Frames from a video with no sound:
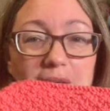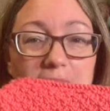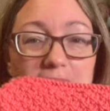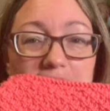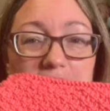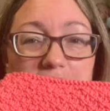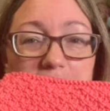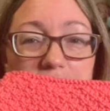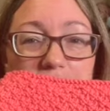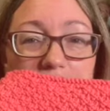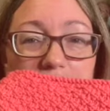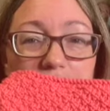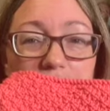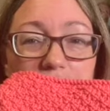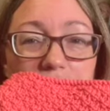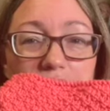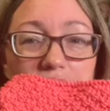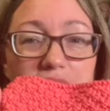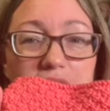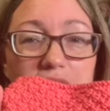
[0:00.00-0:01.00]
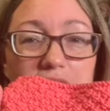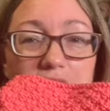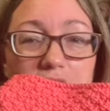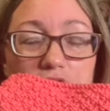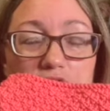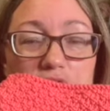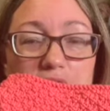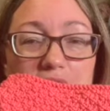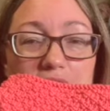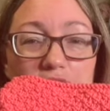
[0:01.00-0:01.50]
And so yeah, there's a subtle
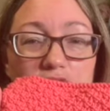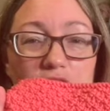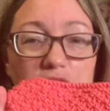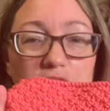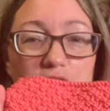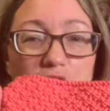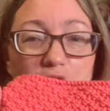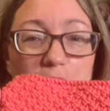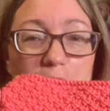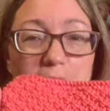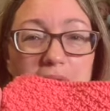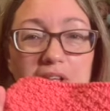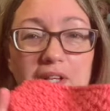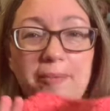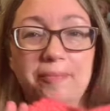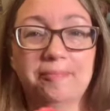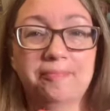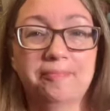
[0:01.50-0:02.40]
change there, but